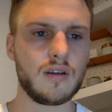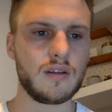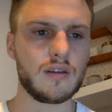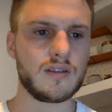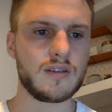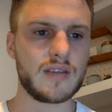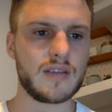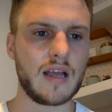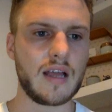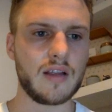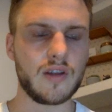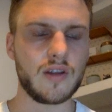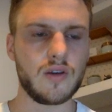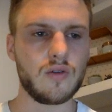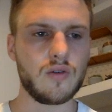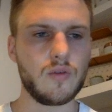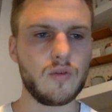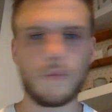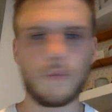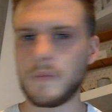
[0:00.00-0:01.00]
tell
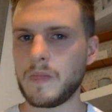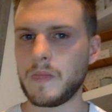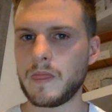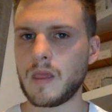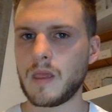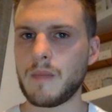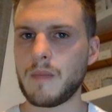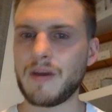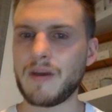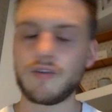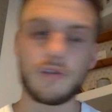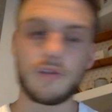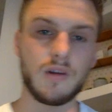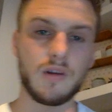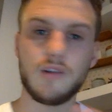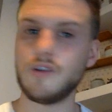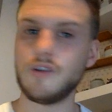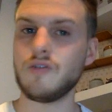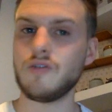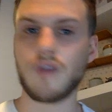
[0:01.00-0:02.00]
you about something
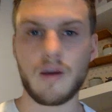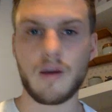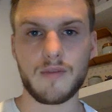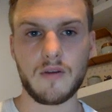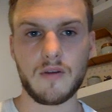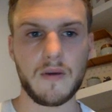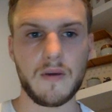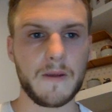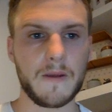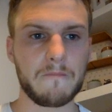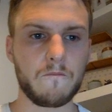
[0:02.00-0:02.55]
new that I'm doing.